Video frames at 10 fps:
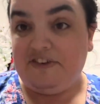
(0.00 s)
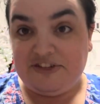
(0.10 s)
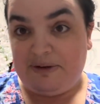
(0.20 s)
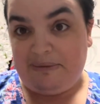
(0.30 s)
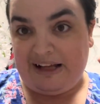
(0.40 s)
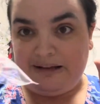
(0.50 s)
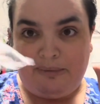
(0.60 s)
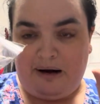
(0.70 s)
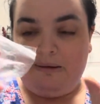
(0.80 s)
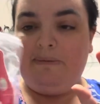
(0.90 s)
there's something at the
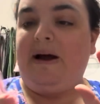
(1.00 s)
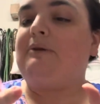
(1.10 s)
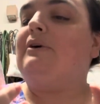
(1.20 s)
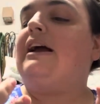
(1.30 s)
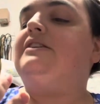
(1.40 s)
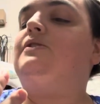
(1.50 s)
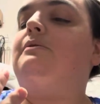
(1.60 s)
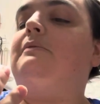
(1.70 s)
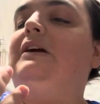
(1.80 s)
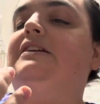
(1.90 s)
bottom of the bag, we'll get to it
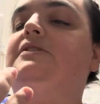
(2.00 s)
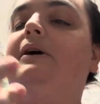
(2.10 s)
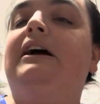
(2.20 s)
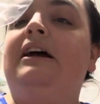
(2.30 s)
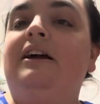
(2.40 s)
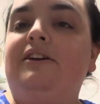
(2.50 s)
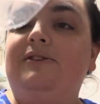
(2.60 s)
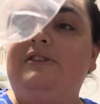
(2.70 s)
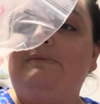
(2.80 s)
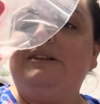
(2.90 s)
when we get to it.
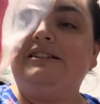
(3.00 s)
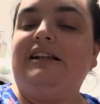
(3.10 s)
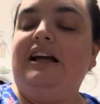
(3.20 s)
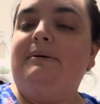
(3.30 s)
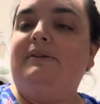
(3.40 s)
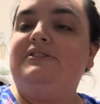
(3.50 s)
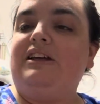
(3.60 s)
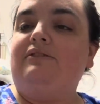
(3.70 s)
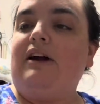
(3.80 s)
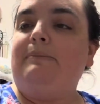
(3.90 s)
Used up this clam of
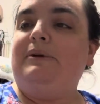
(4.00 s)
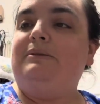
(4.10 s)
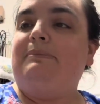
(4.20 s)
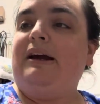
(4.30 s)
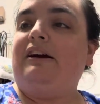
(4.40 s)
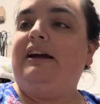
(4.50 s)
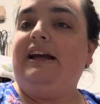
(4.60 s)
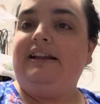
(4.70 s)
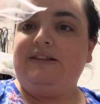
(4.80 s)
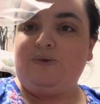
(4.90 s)
sun-ripened berry.
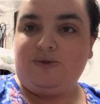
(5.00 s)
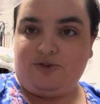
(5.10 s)
This was